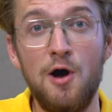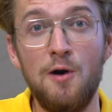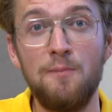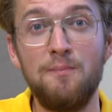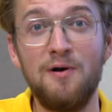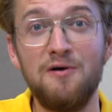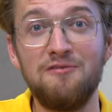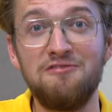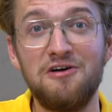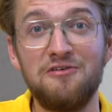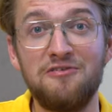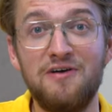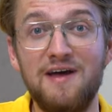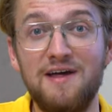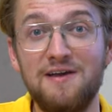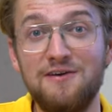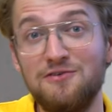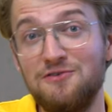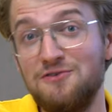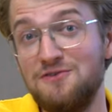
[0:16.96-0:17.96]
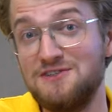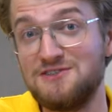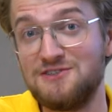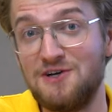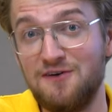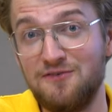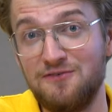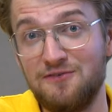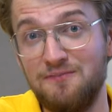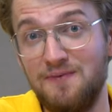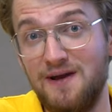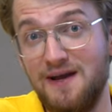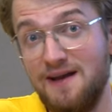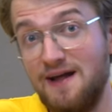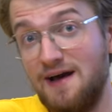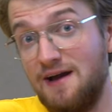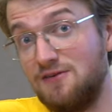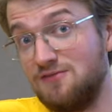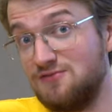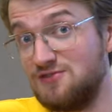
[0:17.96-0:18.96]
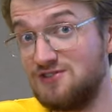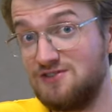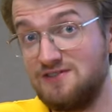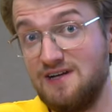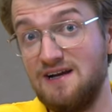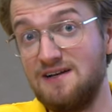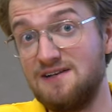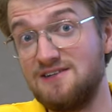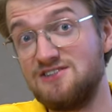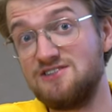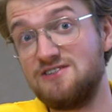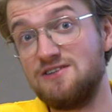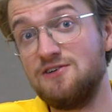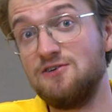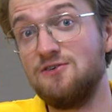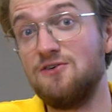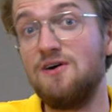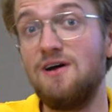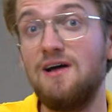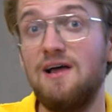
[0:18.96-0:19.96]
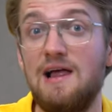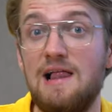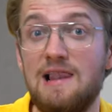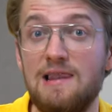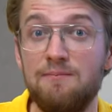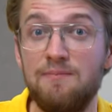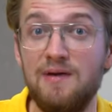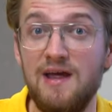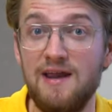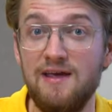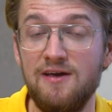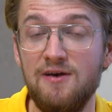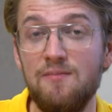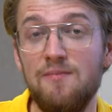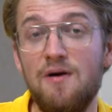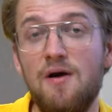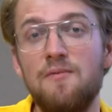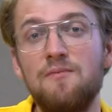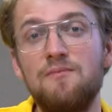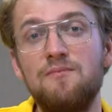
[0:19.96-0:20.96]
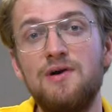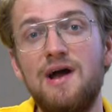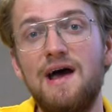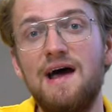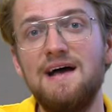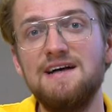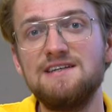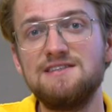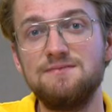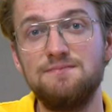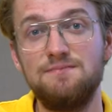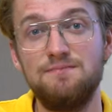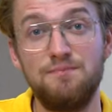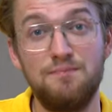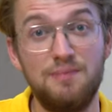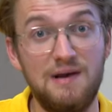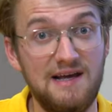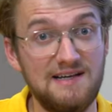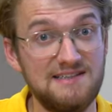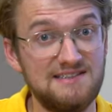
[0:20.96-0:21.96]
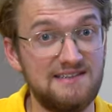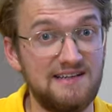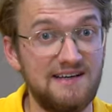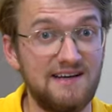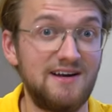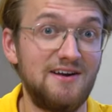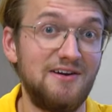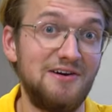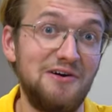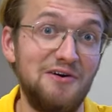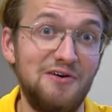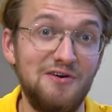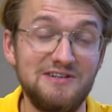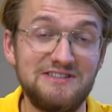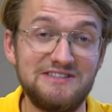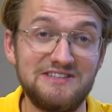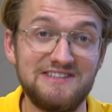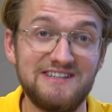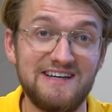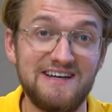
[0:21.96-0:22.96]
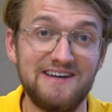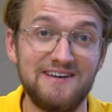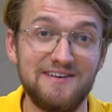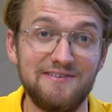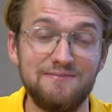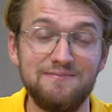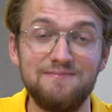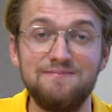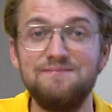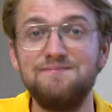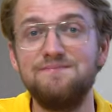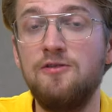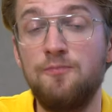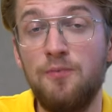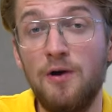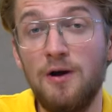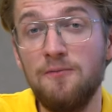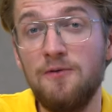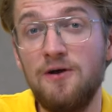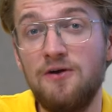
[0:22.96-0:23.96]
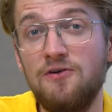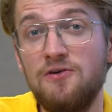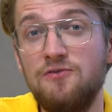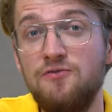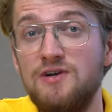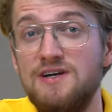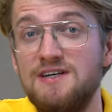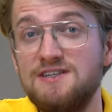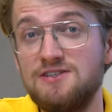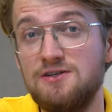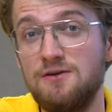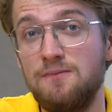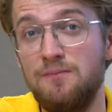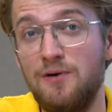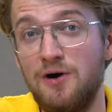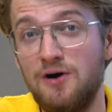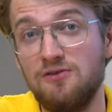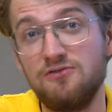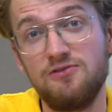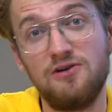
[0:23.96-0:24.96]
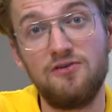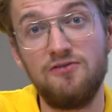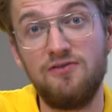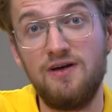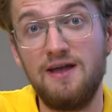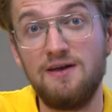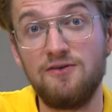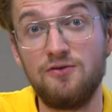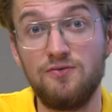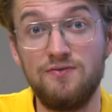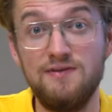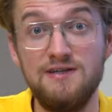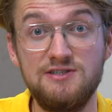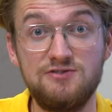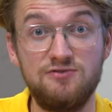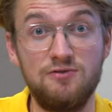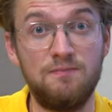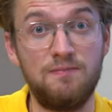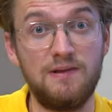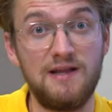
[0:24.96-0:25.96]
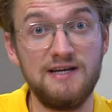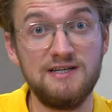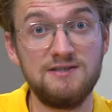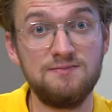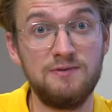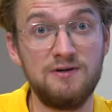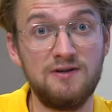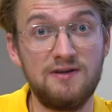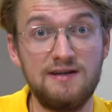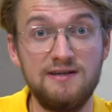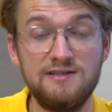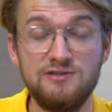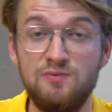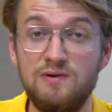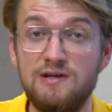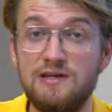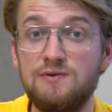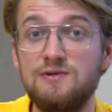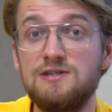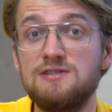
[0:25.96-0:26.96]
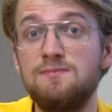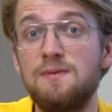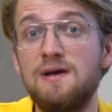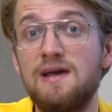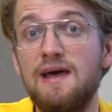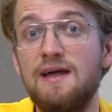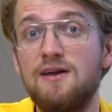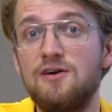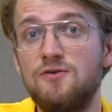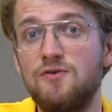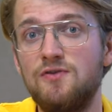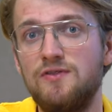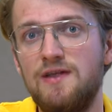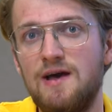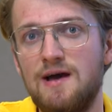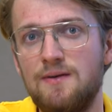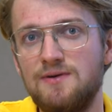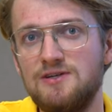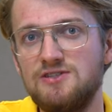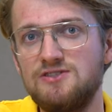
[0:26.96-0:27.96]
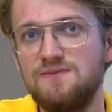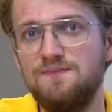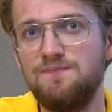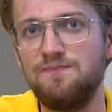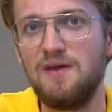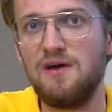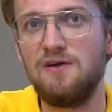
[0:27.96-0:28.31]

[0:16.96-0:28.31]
A ball valve handle is often made out of stainless steel, aluminium, brass, plastic, or titanium. The primary reason a ball valve handle needs replacement is when there is mechanical damage.